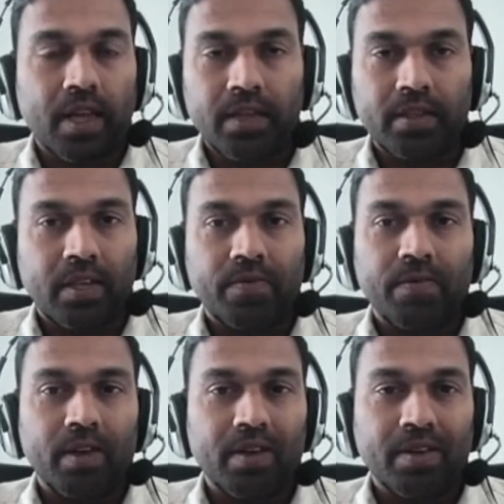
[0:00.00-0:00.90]
And same
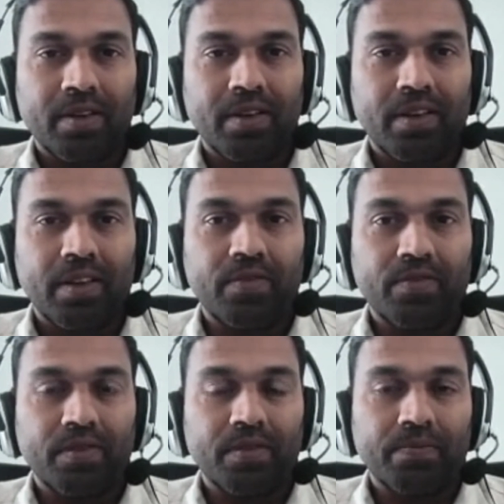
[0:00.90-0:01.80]
way,
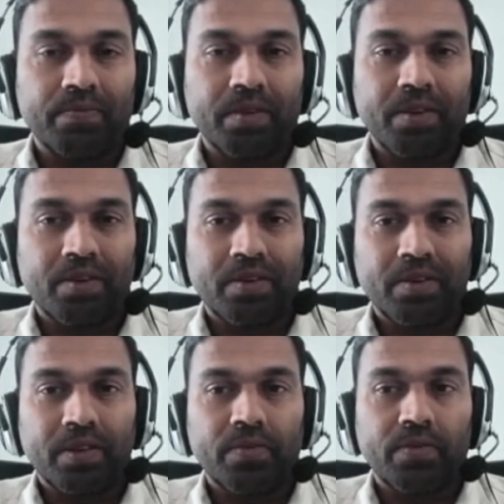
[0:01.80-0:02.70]

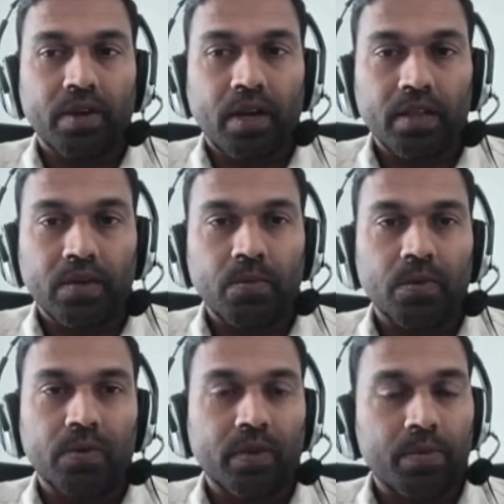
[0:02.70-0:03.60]
if other
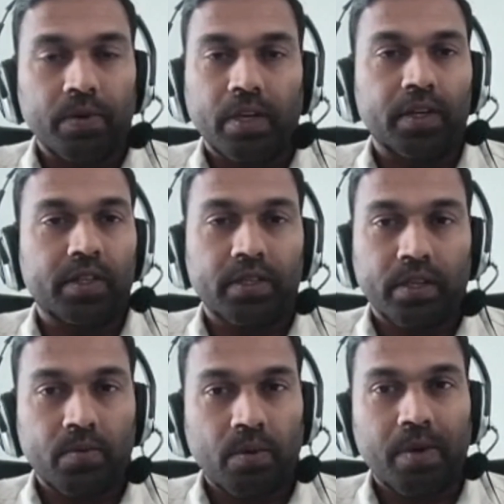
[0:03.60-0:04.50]
modes of communication,
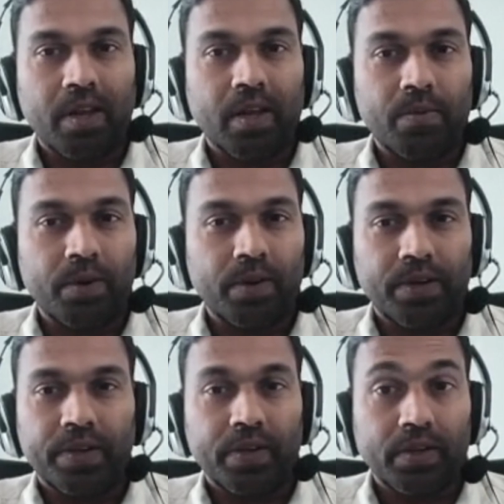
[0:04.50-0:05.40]
say mobile
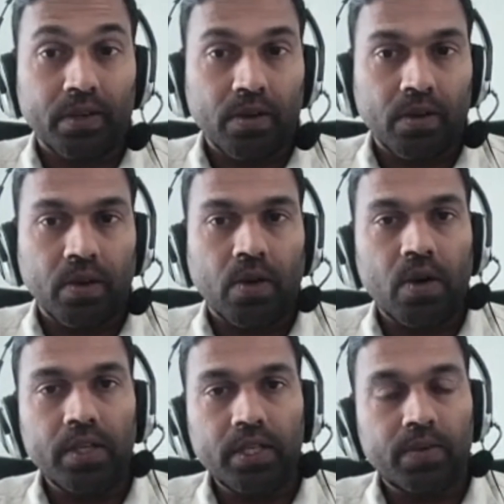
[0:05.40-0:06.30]
communication,
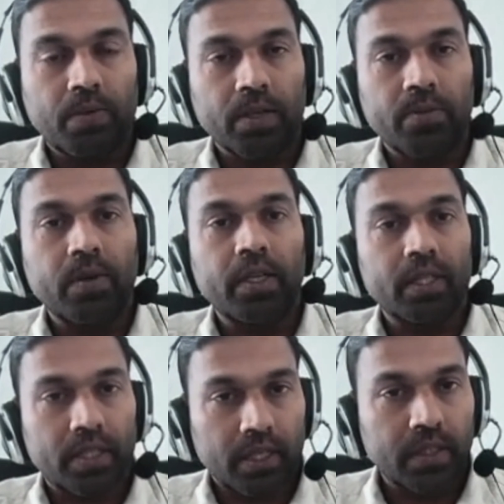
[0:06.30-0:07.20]
all these
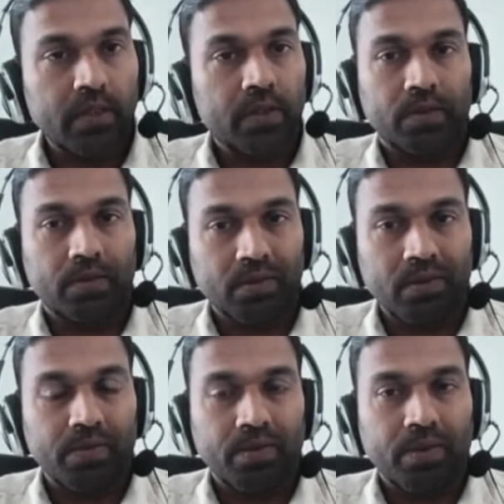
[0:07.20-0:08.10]
possibilities exist,
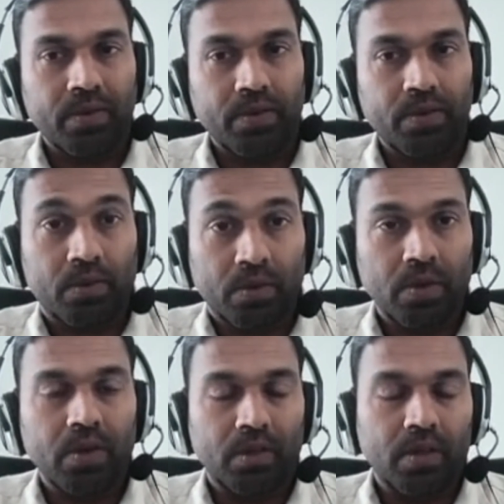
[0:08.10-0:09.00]

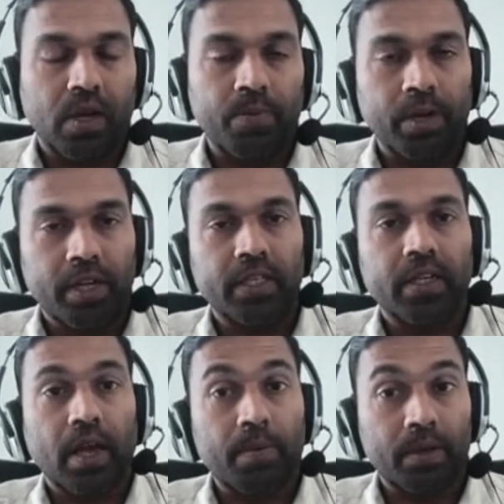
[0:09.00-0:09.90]
the communication
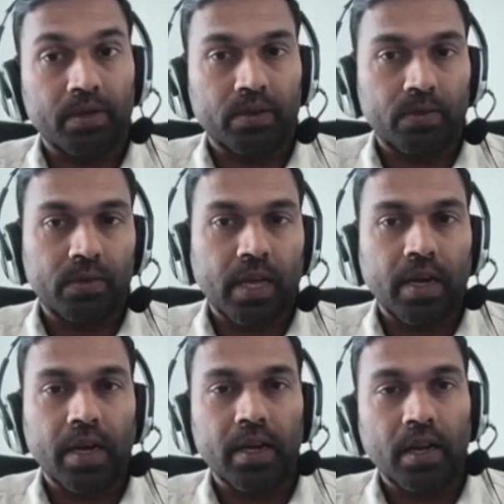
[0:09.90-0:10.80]
happens through
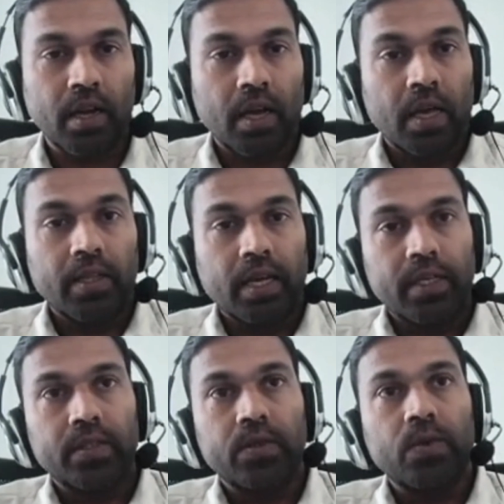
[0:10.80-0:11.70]
satellite.
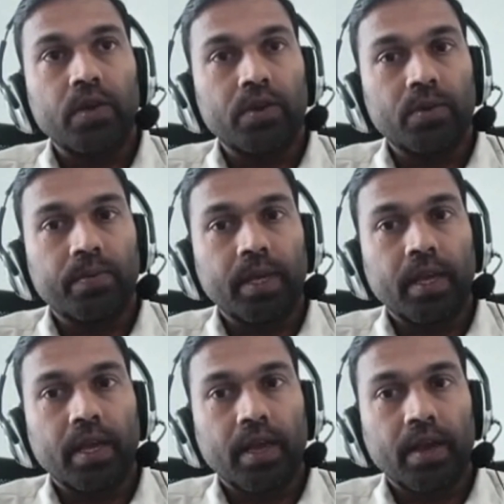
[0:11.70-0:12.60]
That is going to
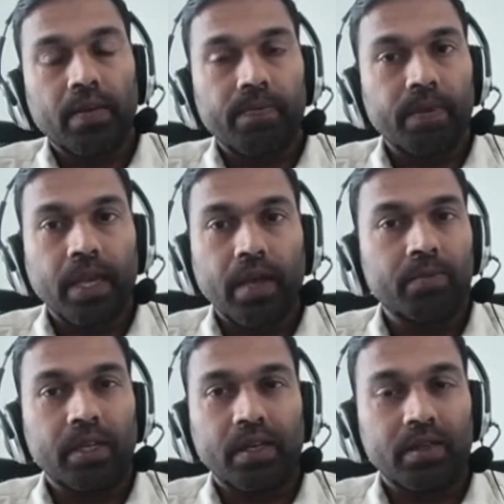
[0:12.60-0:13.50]
be a
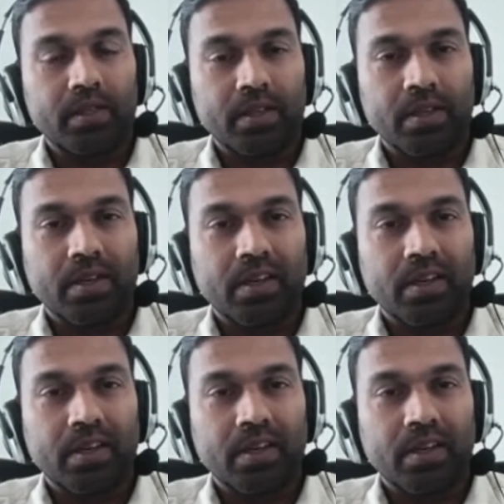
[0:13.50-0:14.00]
game changer.